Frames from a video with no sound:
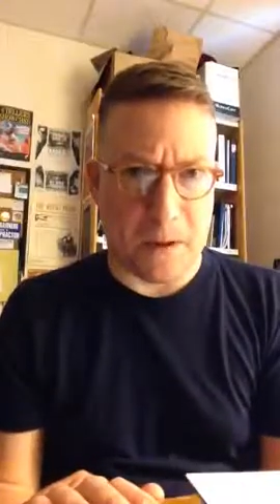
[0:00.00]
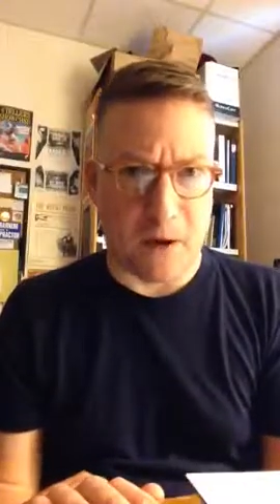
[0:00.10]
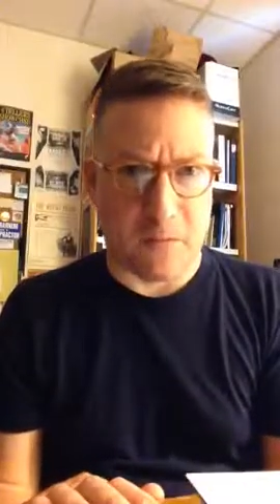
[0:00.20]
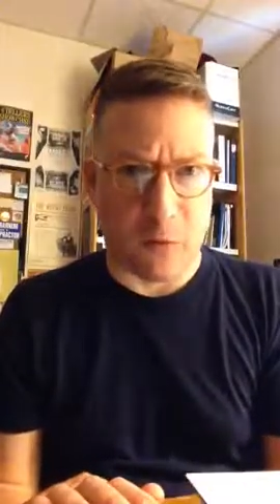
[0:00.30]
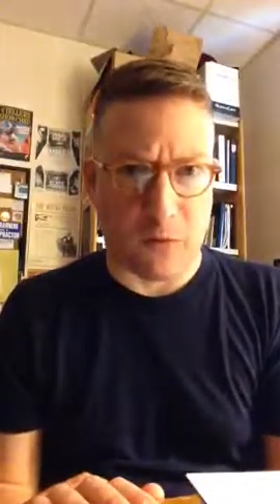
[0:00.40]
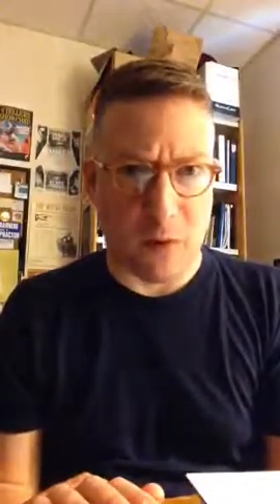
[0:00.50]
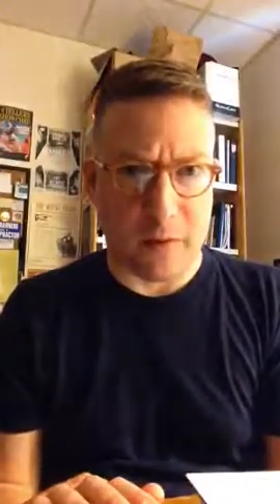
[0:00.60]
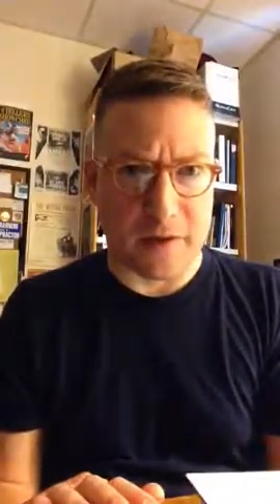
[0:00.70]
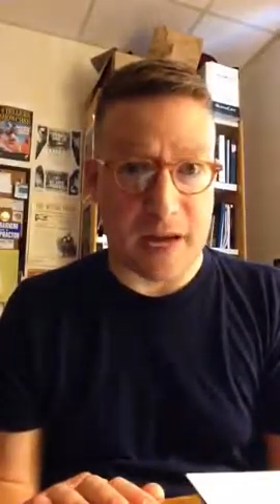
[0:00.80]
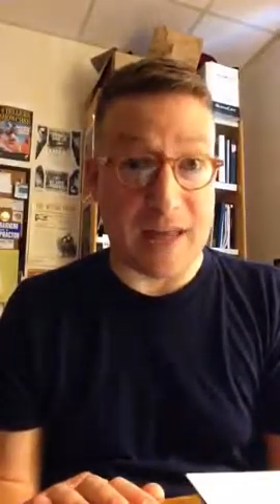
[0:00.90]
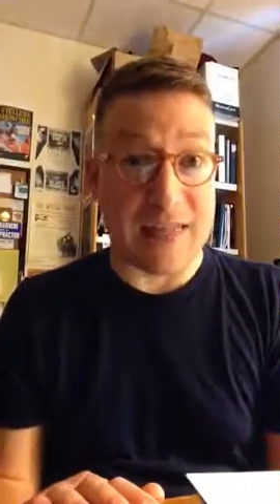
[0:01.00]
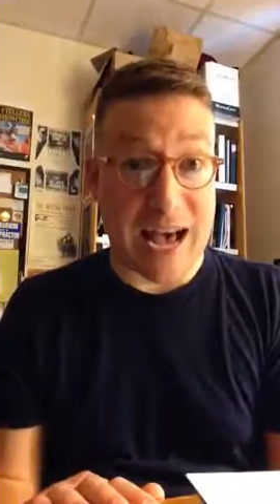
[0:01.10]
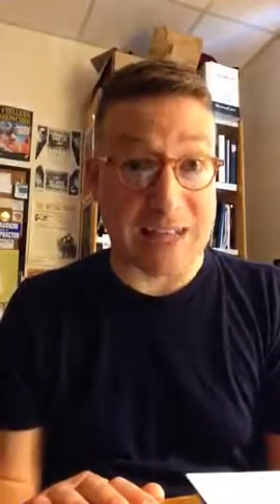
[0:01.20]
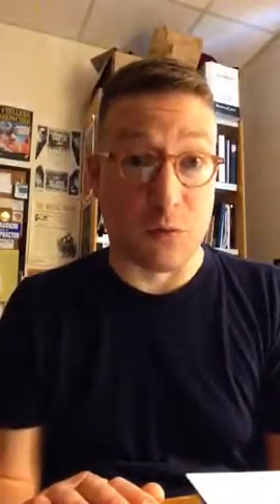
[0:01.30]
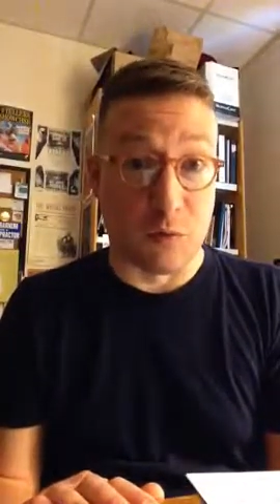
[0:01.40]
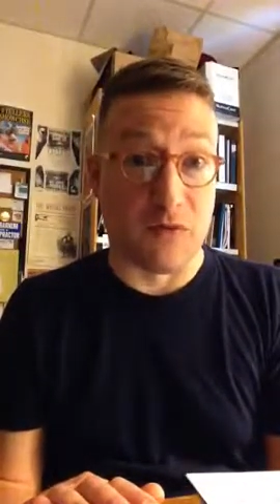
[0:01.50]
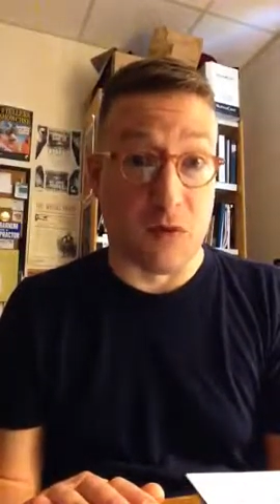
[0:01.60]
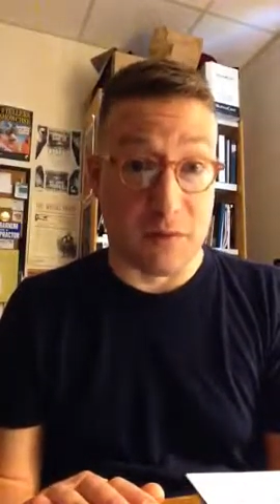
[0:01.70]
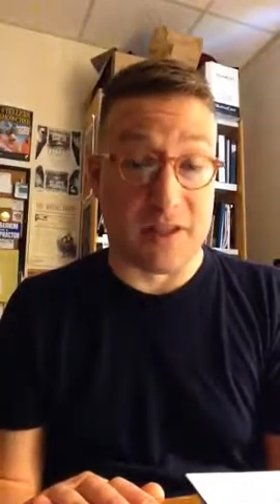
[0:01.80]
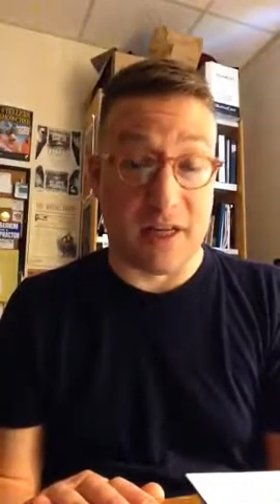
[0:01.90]
of performance, and that's what
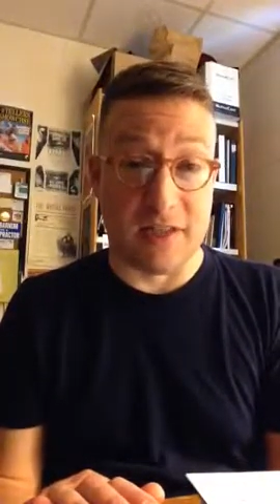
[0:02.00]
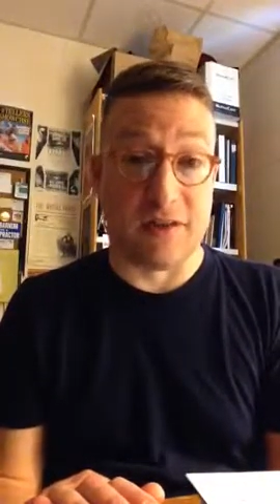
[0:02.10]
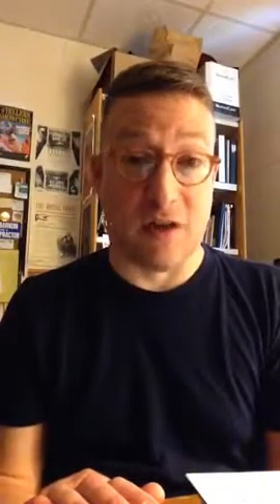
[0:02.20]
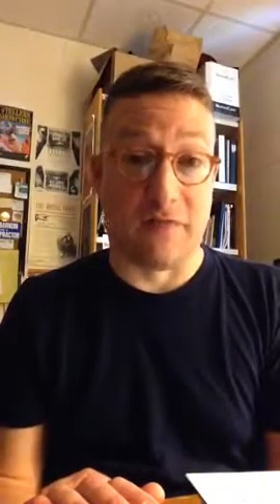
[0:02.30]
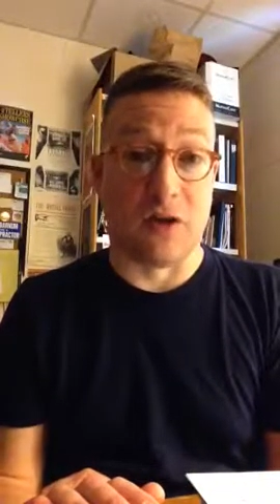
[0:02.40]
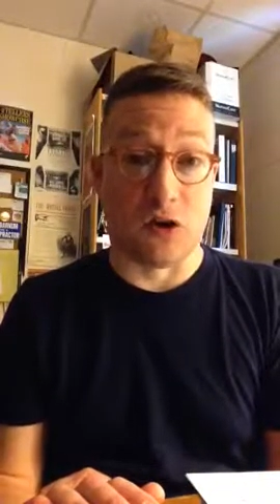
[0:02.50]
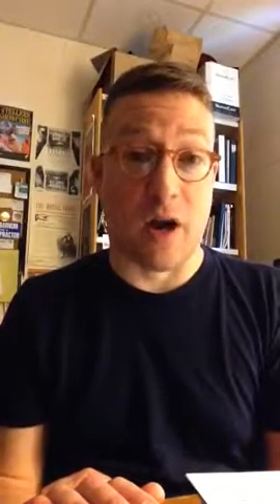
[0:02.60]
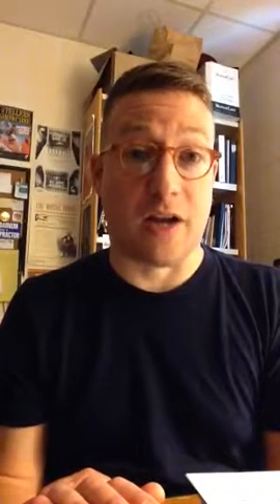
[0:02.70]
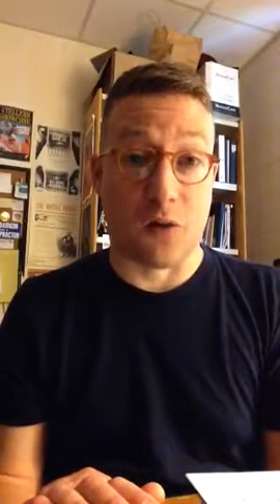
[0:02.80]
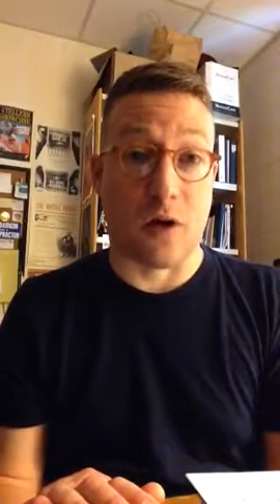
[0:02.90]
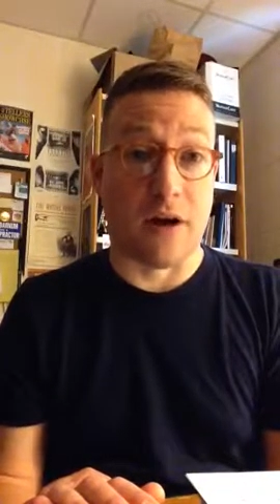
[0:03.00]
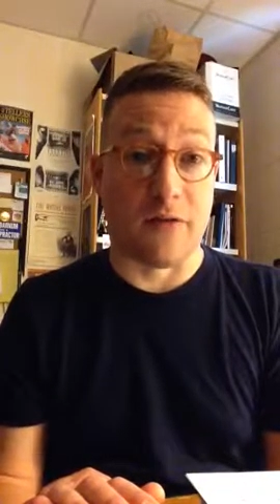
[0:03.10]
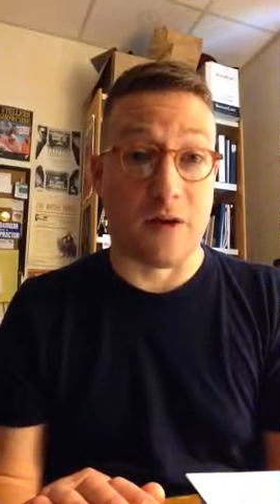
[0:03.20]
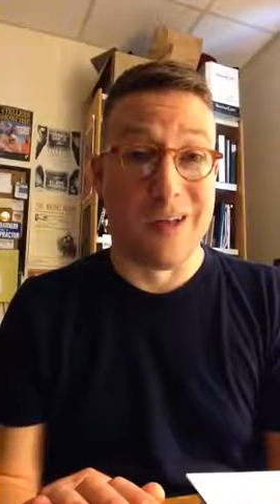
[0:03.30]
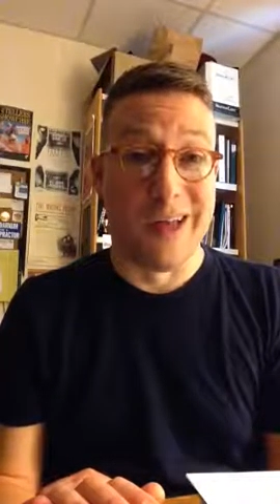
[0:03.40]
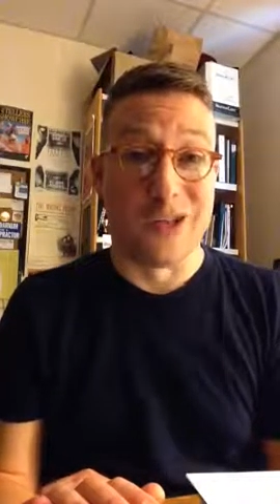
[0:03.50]
performance studies is often trying to uncover.